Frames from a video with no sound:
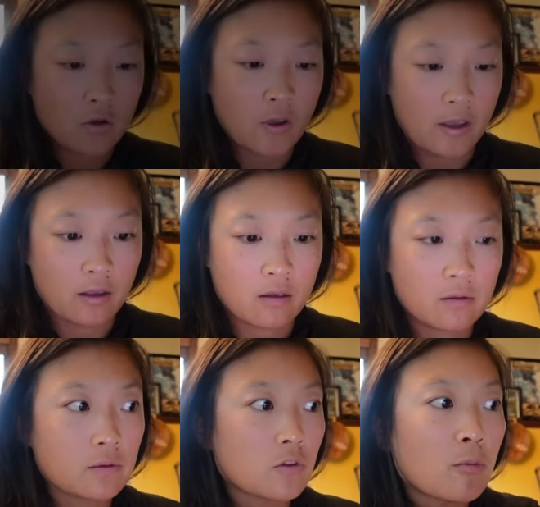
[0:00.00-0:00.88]
Okay,
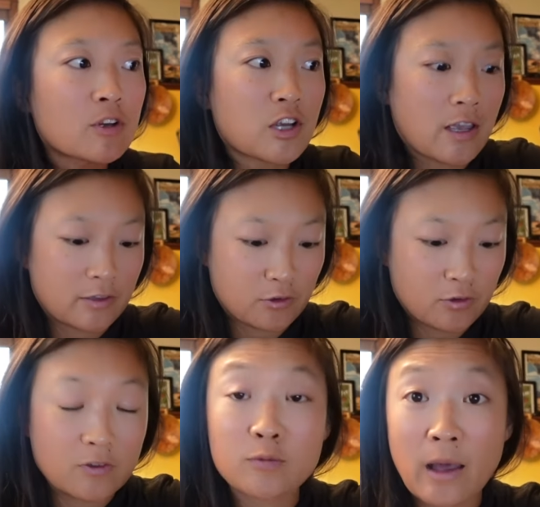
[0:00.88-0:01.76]
so much has
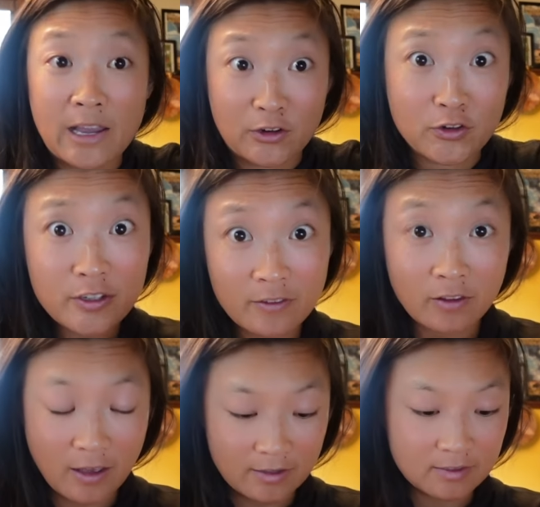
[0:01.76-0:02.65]
transpired in the
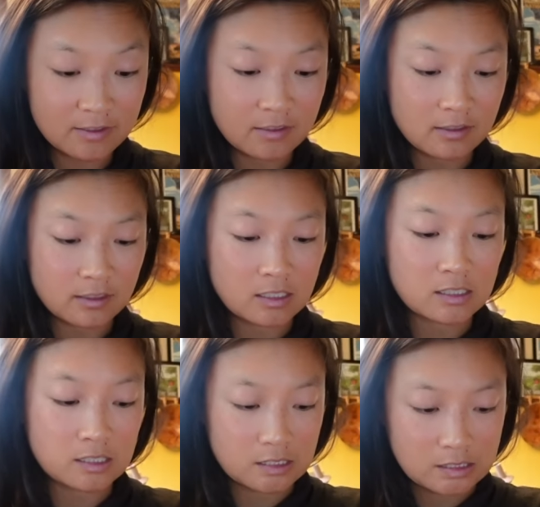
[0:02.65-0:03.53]
last
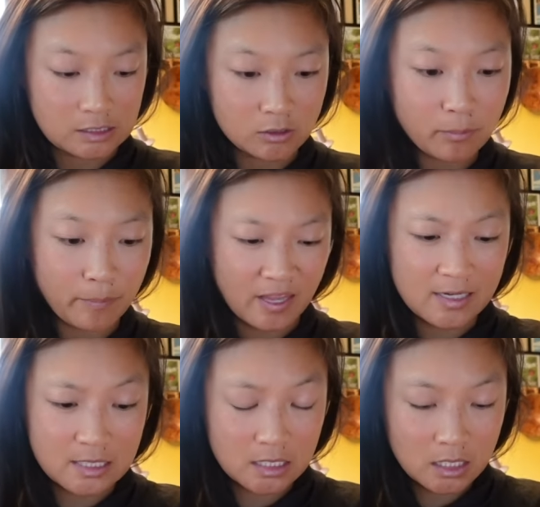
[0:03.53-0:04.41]
little
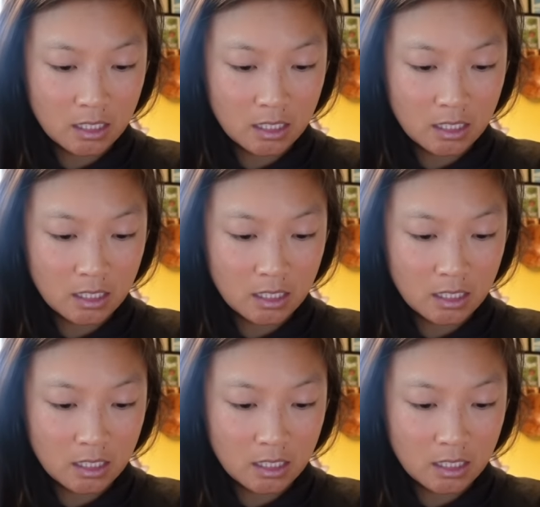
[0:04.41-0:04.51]
bit.